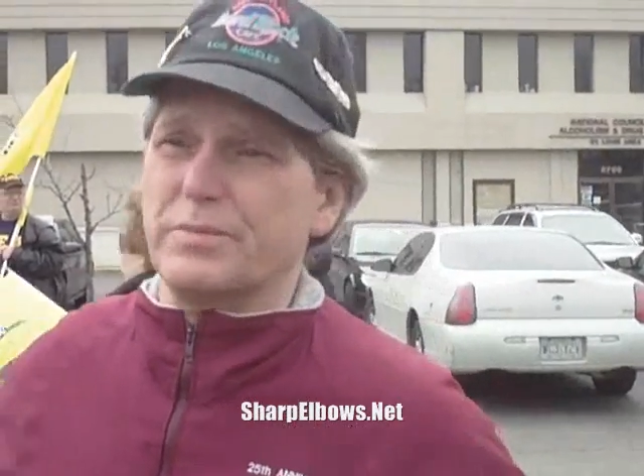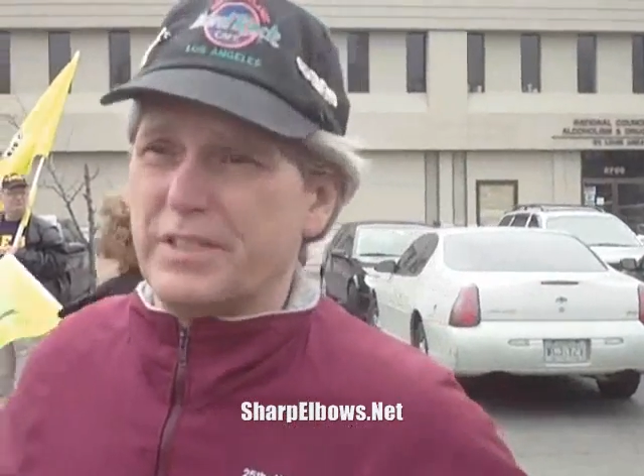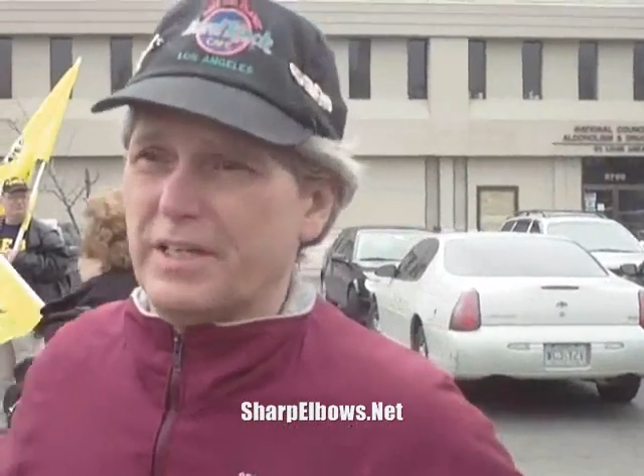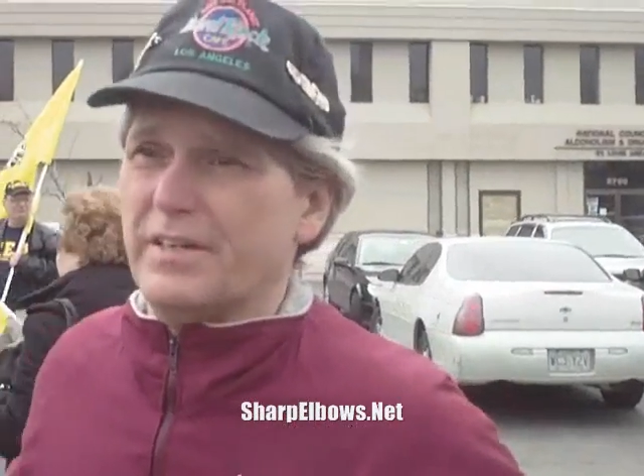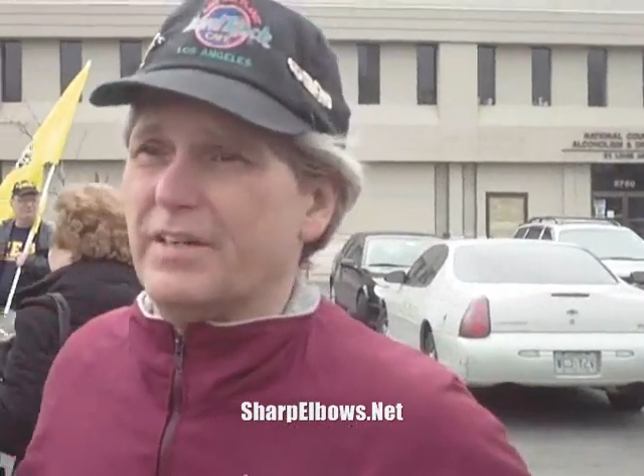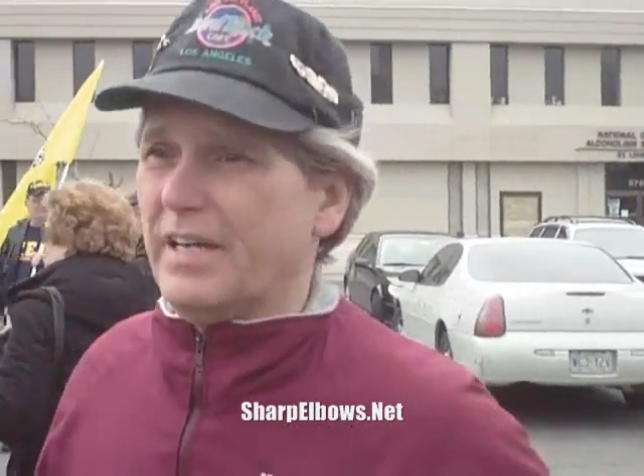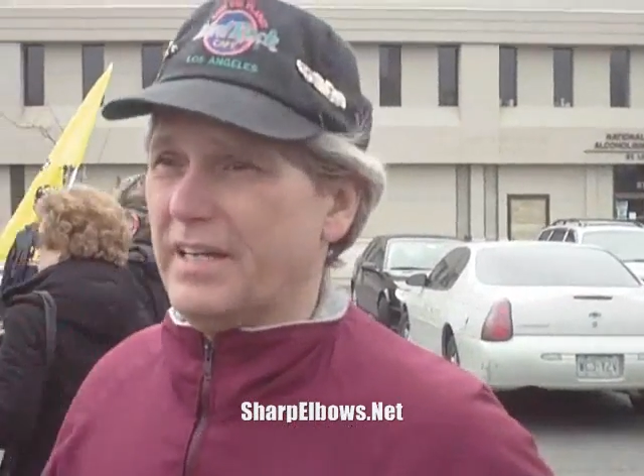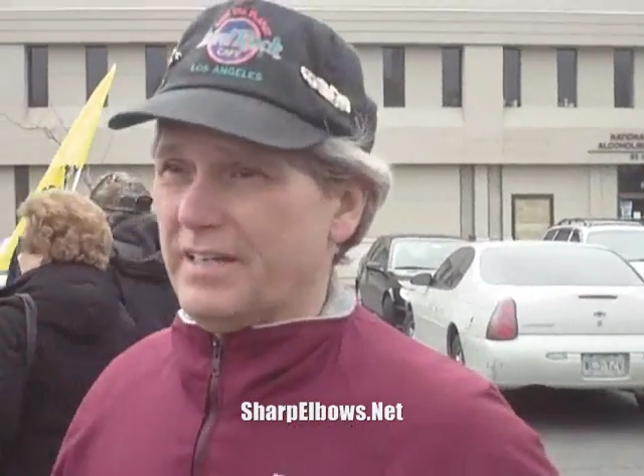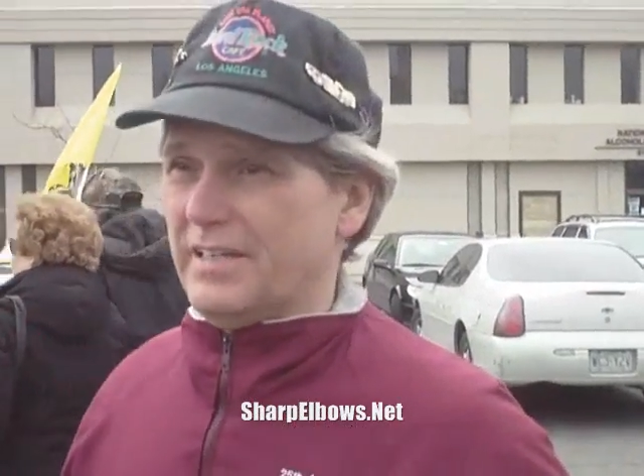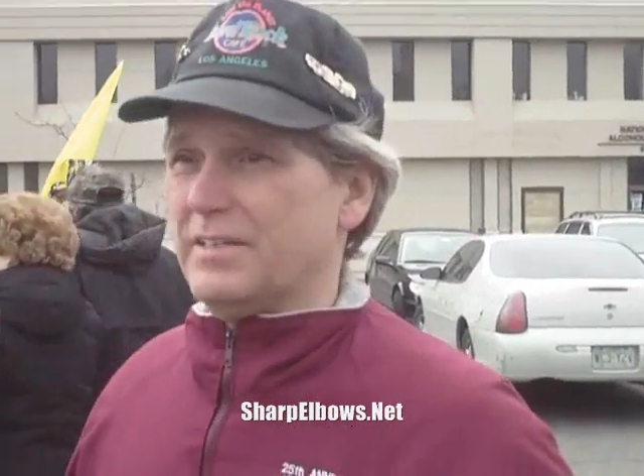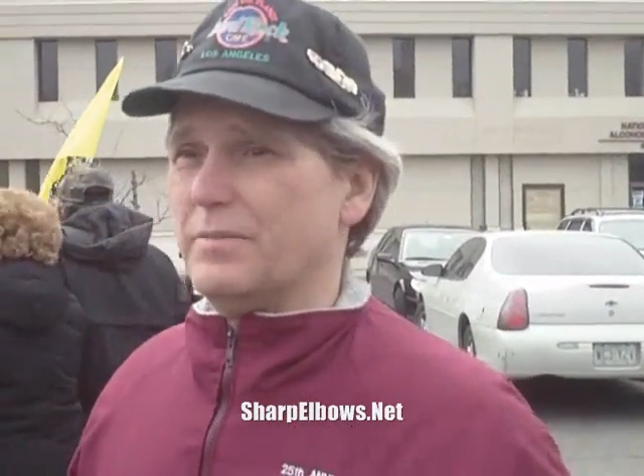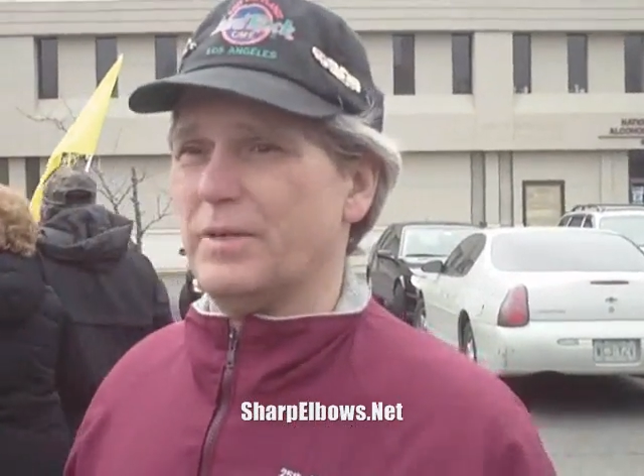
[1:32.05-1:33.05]
from tyranny
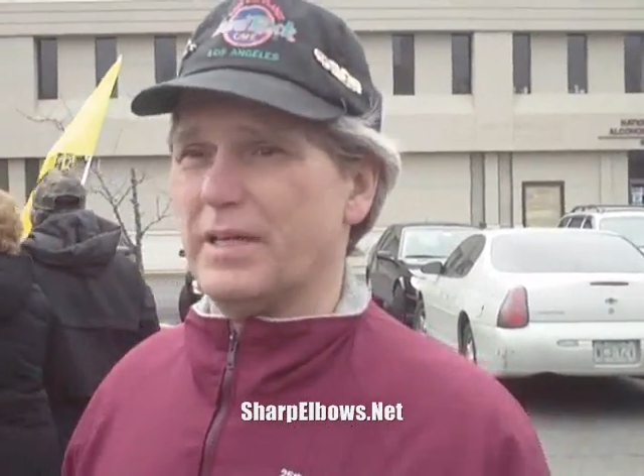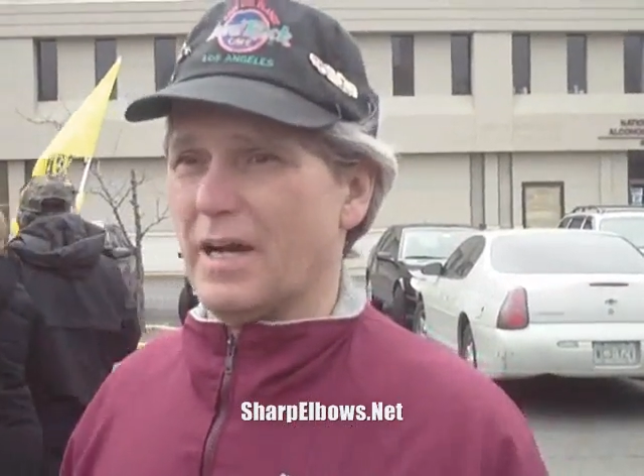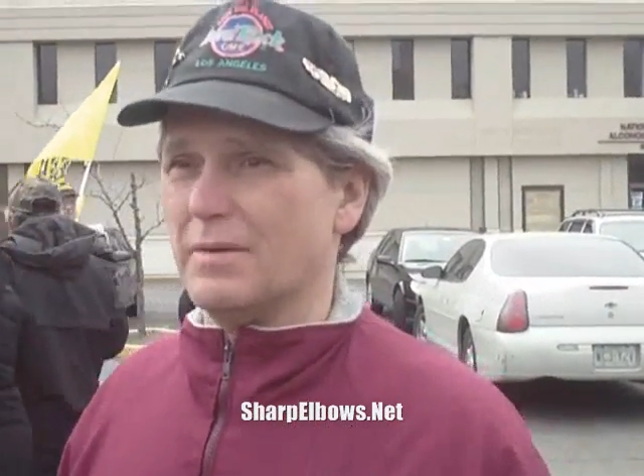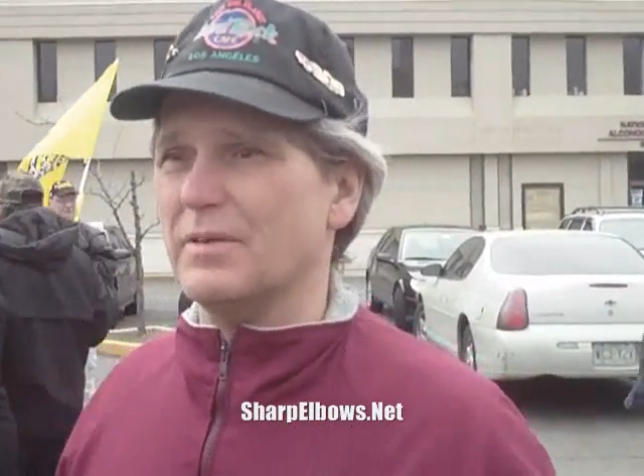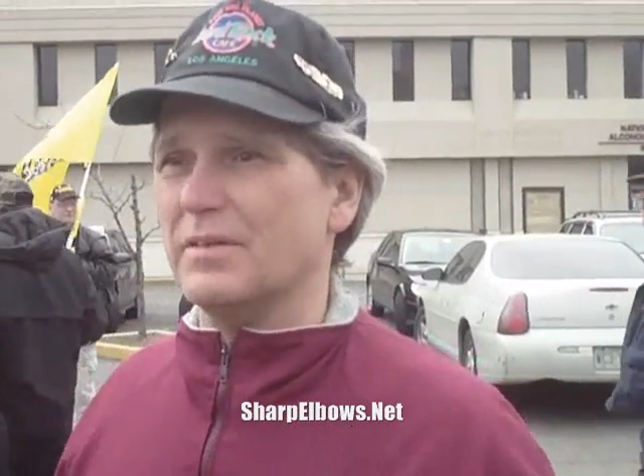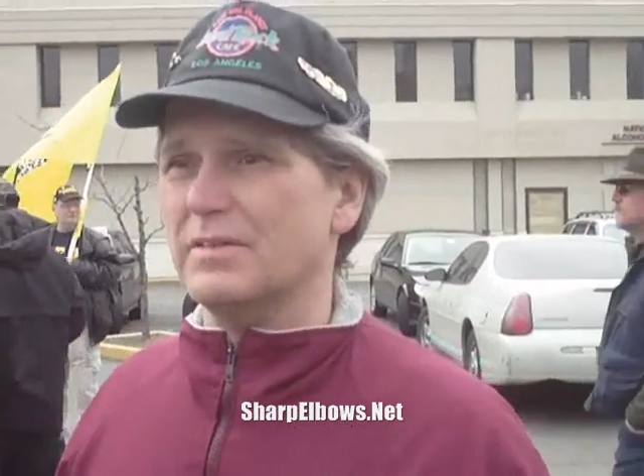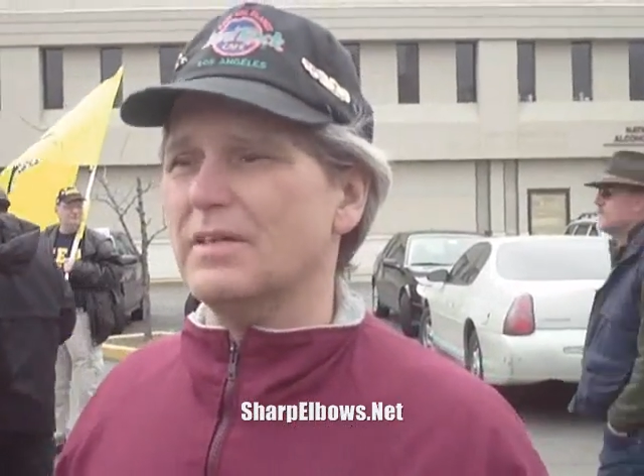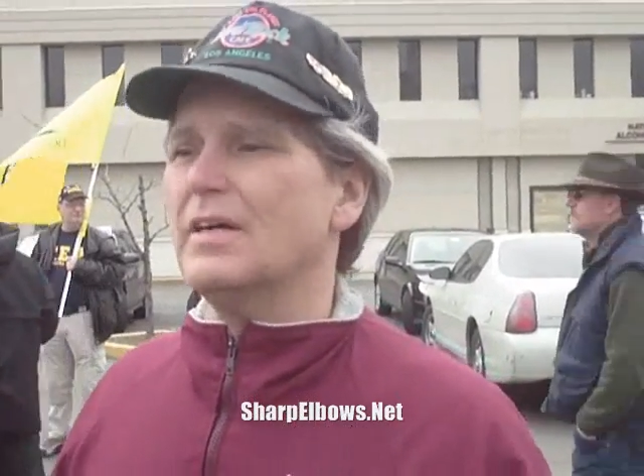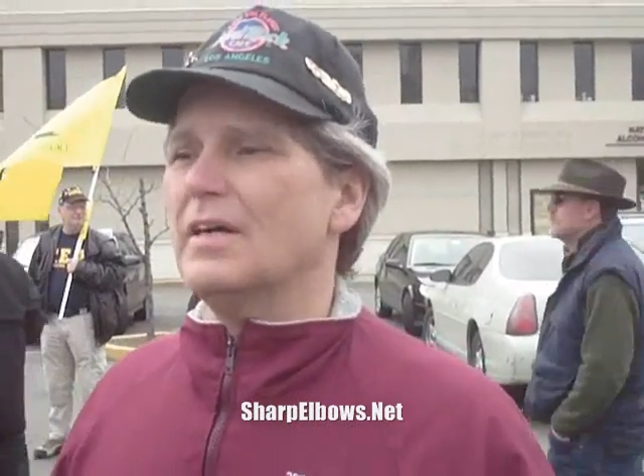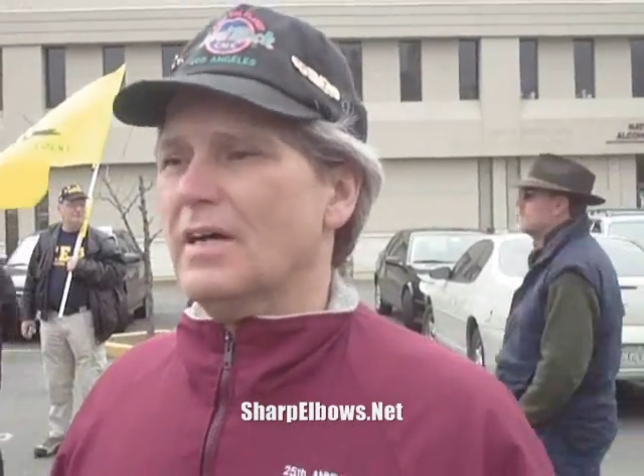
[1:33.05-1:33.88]
and to become a.